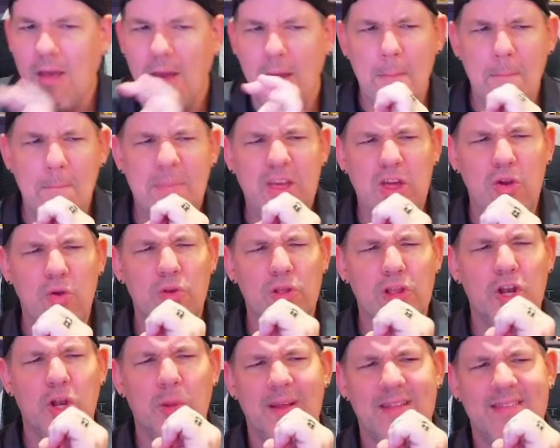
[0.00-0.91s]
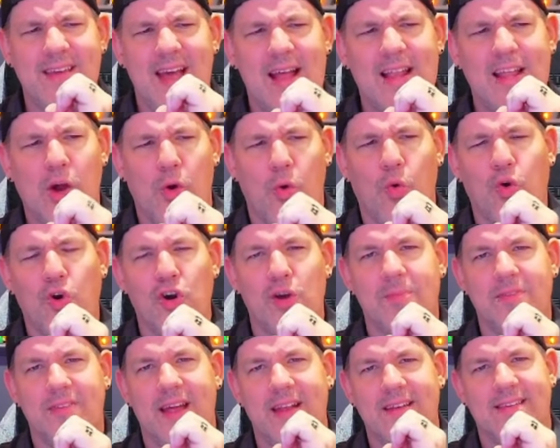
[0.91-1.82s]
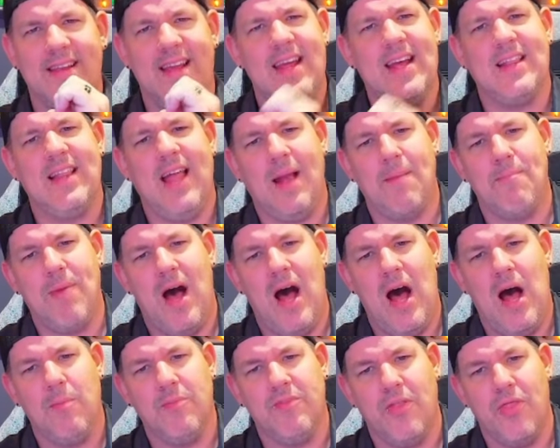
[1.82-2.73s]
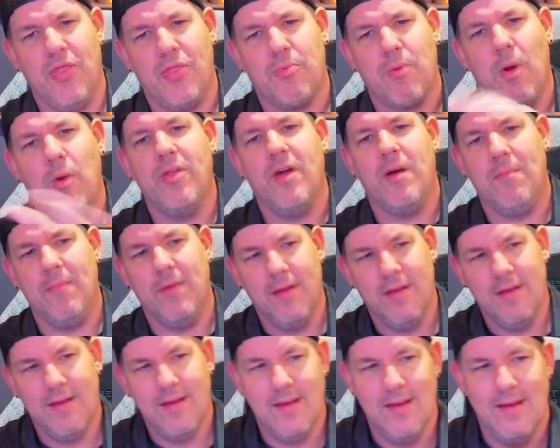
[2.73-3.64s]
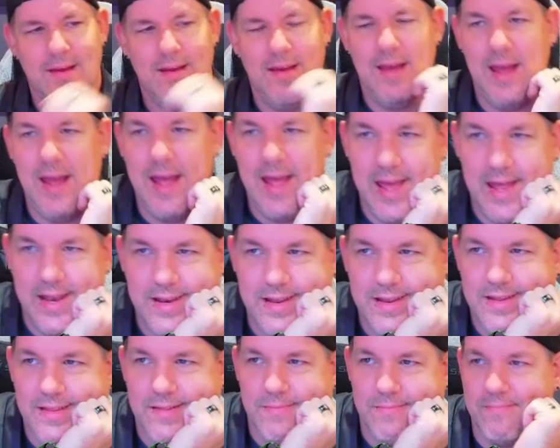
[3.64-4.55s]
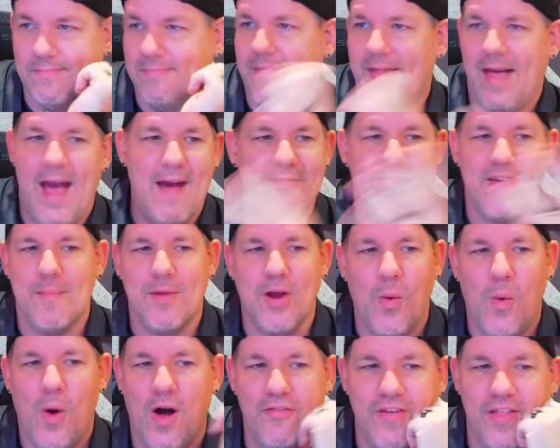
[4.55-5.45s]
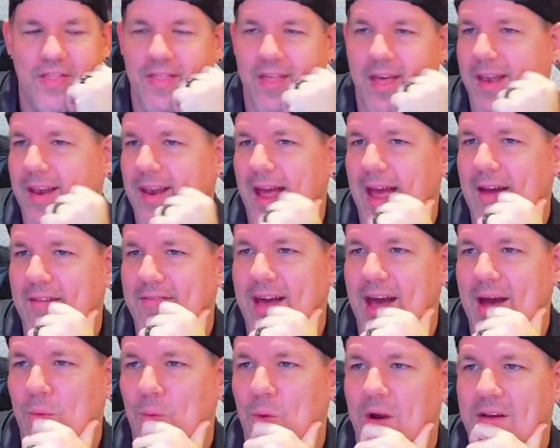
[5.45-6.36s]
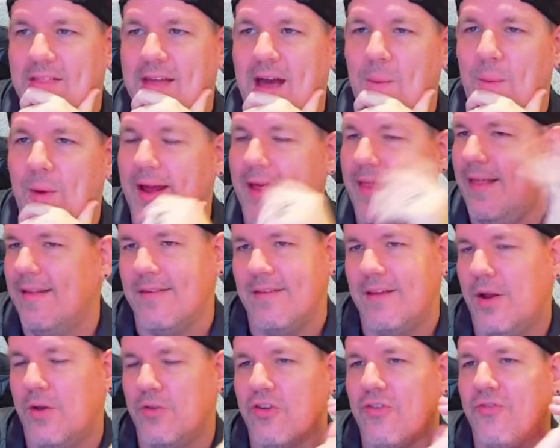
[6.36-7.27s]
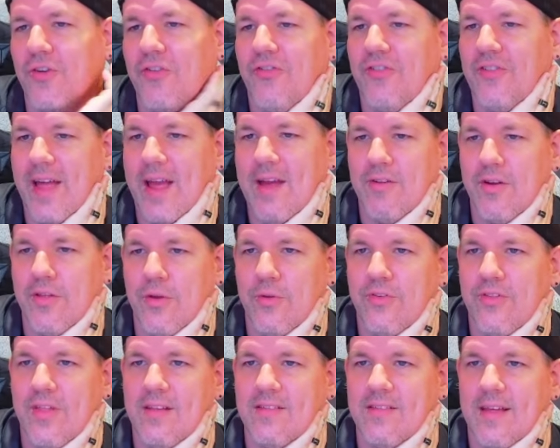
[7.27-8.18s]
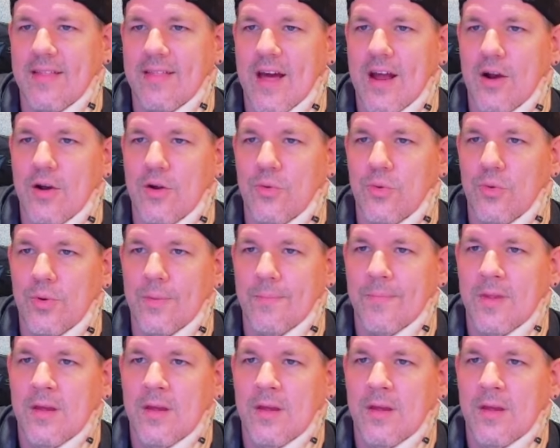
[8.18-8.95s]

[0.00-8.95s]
Imbue little metallic orbs that tick like bombs and throw them. And have them go off, then have that work that way. Just for flavor, those things like that are cool.